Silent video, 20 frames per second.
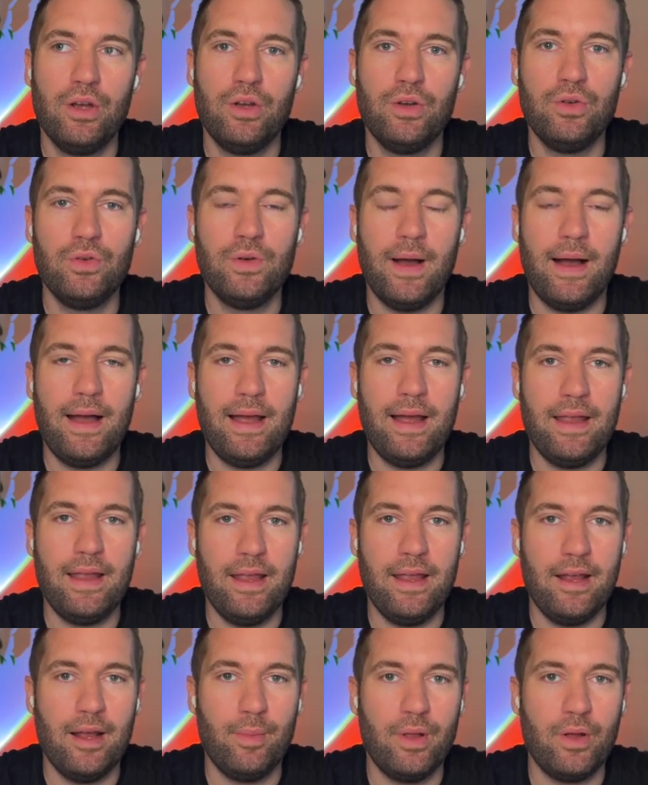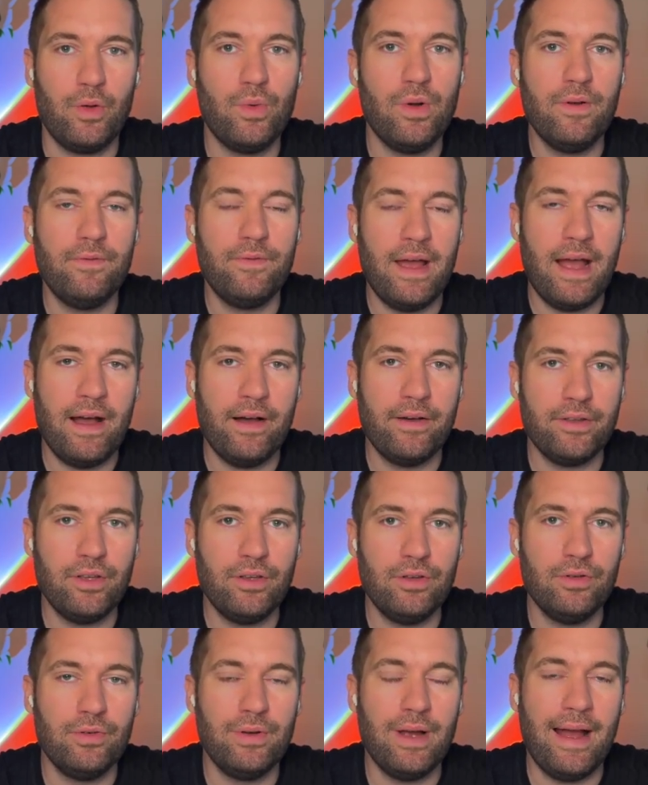who I am, like what
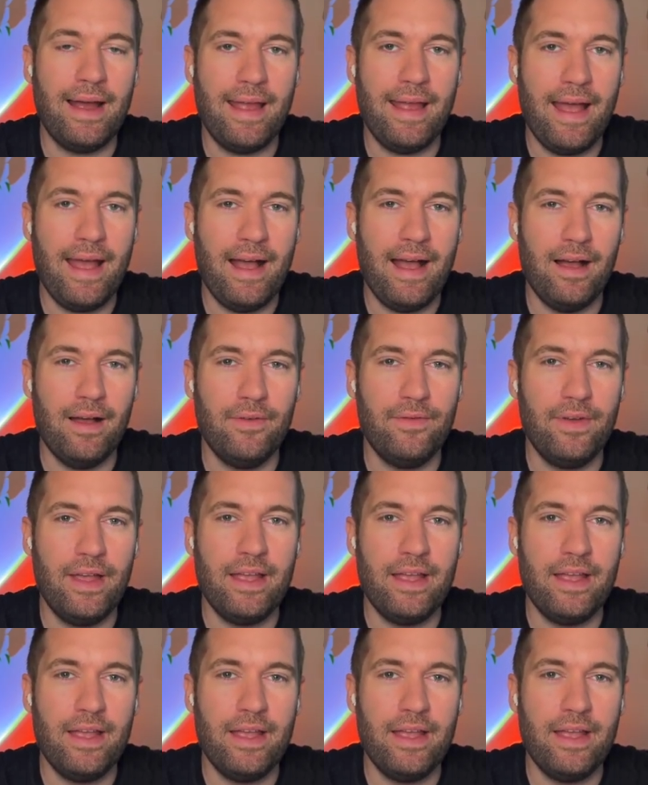value I have.